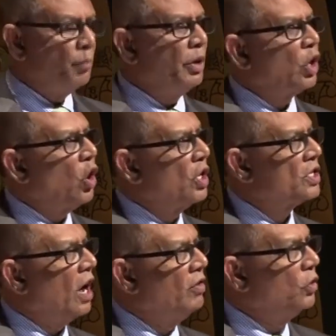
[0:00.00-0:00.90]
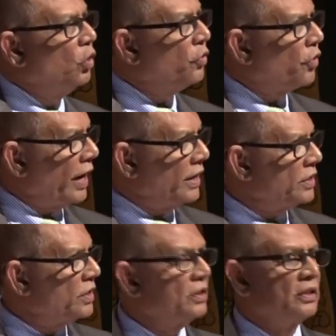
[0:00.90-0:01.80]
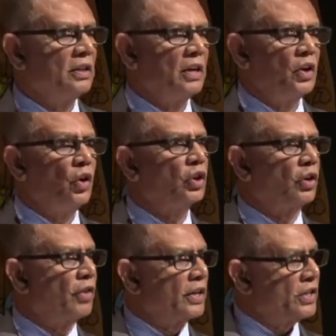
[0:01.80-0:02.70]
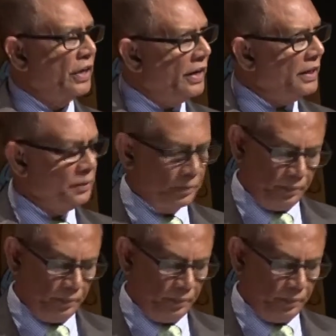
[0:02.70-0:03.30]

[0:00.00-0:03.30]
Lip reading: Because our good friends, north of us here,